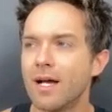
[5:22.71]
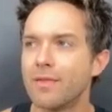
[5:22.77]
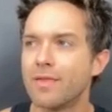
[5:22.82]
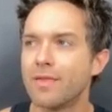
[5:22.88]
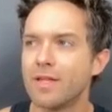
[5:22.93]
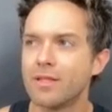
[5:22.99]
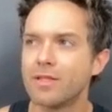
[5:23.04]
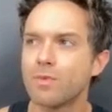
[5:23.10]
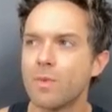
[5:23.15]

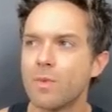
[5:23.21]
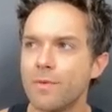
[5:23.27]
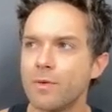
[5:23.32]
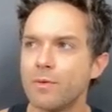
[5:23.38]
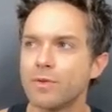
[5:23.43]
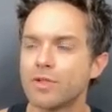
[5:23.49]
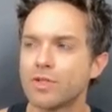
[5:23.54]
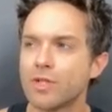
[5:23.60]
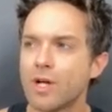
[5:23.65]
think Swimming
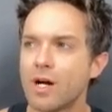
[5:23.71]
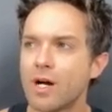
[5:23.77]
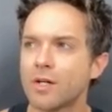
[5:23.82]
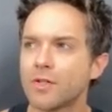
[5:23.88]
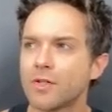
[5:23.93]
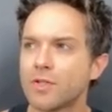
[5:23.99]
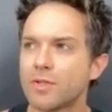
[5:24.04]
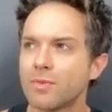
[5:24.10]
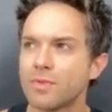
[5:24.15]
with
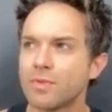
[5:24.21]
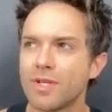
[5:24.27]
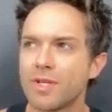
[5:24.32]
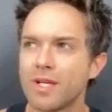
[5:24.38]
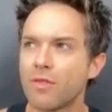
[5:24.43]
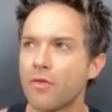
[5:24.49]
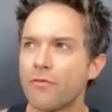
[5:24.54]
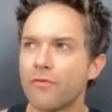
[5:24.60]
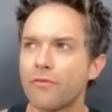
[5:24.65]
Sharks was
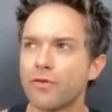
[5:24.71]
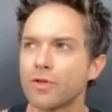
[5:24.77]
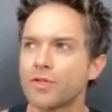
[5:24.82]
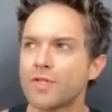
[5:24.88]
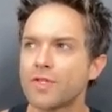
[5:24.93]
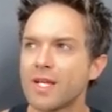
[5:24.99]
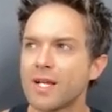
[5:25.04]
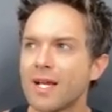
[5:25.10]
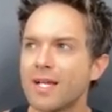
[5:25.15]
like the
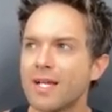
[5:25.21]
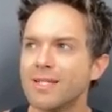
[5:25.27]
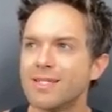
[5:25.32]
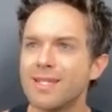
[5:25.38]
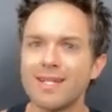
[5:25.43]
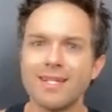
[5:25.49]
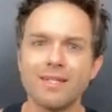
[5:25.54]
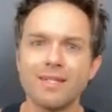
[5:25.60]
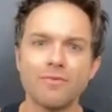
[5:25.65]
first thing I'd
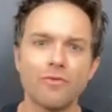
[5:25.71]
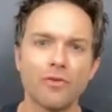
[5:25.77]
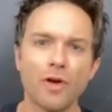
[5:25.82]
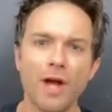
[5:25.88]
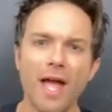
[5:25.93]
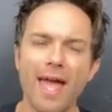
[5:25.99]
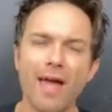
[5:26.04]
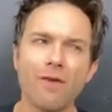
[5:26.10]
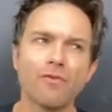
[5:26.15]
done in
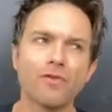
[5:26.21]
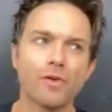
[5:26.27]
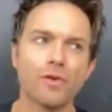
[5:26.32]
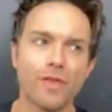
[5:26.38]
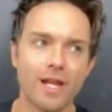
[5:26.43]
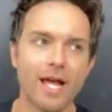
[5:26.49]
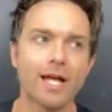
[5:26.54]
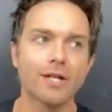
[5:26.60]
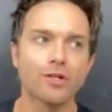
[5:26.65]
forever
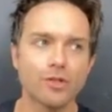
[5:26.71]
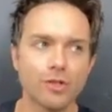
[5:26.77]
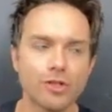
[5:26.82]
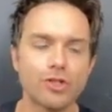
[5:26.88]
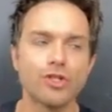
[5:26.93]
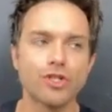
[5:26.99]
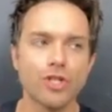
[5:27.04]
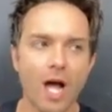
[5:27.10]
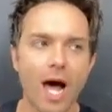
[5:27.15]
that actually
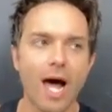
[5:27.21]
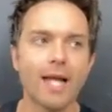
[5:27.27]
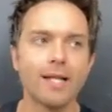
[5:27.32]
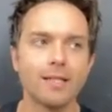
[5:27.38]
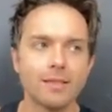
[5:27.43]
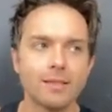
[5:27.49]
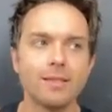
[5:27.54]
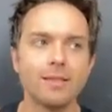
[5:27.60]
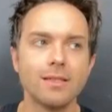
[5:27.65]
shot
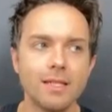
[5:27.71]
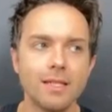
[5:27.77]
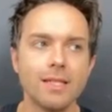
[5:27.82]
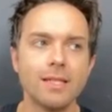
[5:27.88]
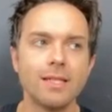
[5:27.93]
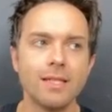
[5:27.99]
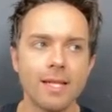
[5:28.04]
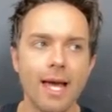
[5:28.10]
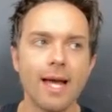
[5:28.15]

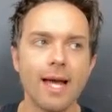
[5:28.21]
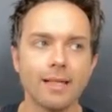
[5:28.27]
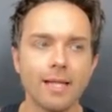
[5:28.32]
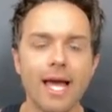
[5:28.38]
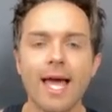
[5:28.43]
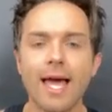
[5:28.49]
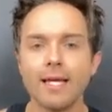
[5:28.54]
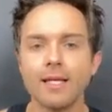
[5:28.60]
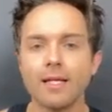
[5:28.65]
in
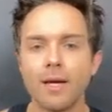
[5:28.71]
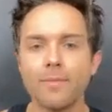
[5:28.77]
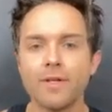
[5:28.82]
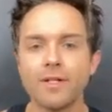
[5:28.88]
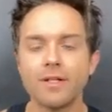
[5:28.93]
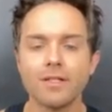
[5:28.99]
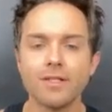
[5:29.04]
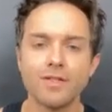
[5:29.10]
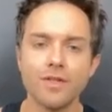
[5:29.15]
LA. I
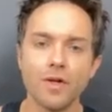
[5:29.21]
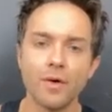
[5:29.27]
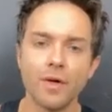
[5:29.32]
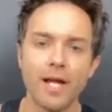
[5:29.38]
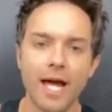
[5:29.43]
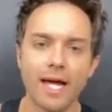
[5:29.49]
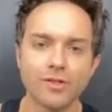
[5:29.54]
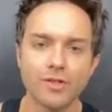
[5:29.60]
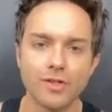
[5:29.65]
mean, because it
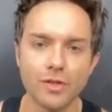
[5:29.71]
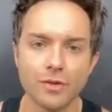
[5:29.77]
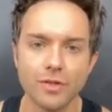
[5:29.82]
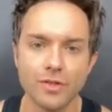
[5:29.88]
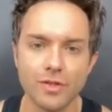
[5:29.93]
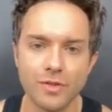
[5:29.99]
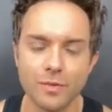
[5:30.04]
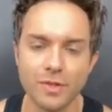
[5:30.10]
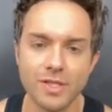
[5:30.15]
had to,
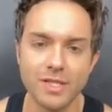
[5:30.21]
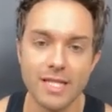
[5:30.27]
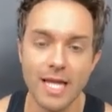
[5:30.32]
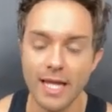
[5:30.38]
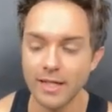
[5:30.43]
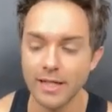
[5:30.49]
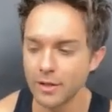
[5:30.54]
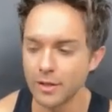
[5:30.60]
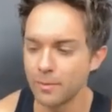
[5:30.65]
it was
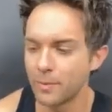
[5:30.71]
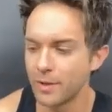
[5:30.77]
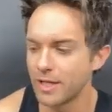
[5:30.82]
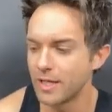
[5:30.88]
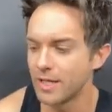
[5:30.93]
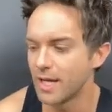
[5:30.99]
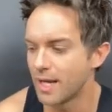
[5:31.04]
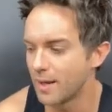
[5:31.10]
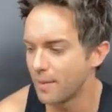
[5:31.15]
set here, but